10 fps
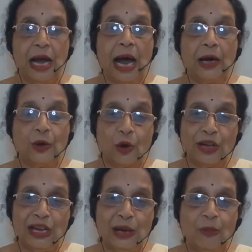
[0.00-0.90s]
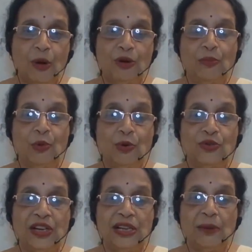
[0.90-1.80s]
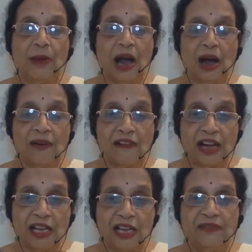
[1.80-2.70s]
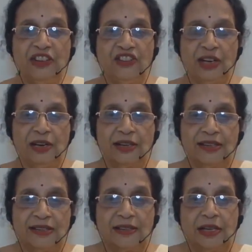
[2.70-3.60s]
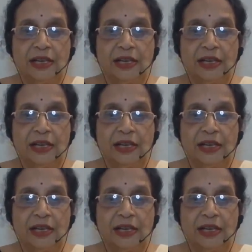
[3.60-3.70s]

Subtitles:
are talking about mostly the Mahavakya Vicharas.